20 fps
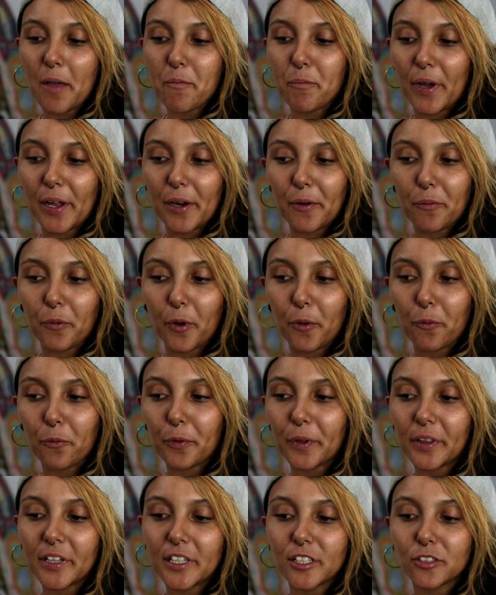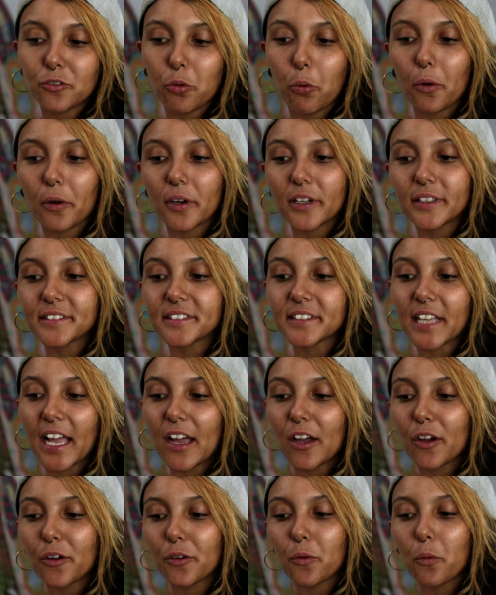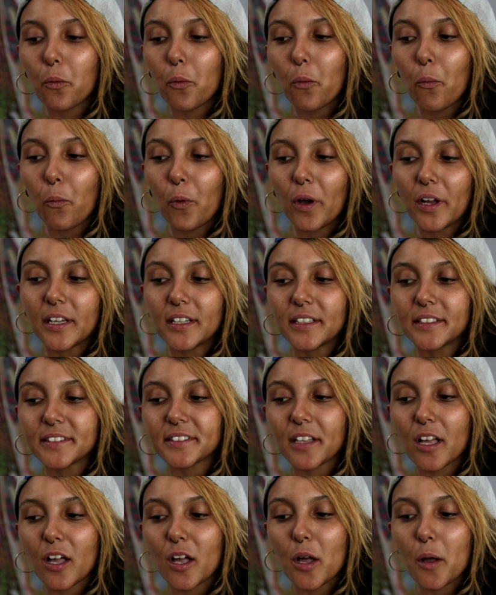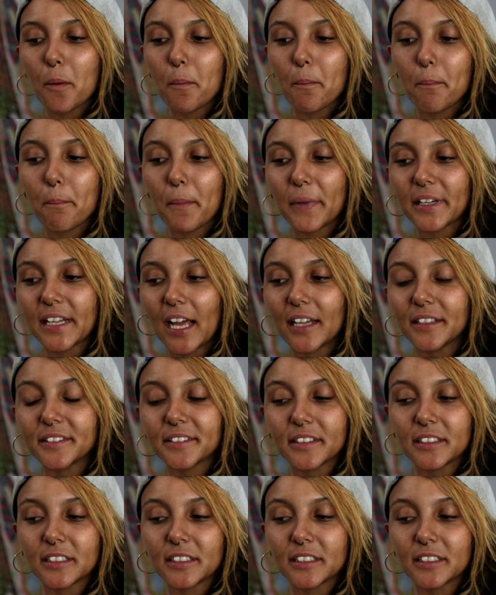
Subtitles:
But what really tore us down was my dad's